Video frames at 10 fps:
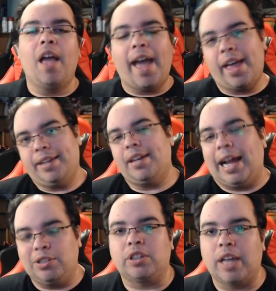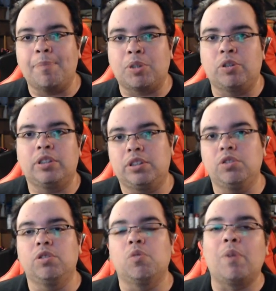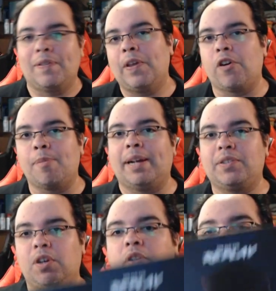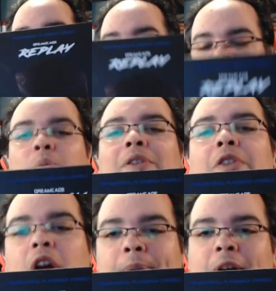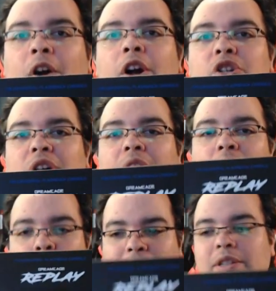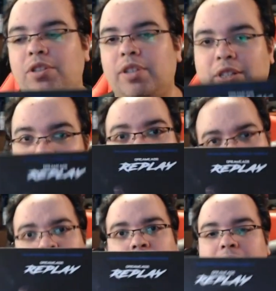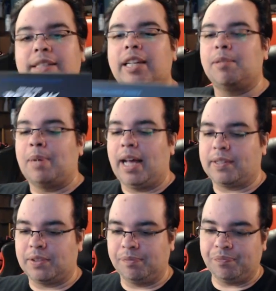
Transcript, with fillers: and I took the opportunity to do the one terabyte. So it's a one terabyte hard drive with the unit. So let's take a look inside the box.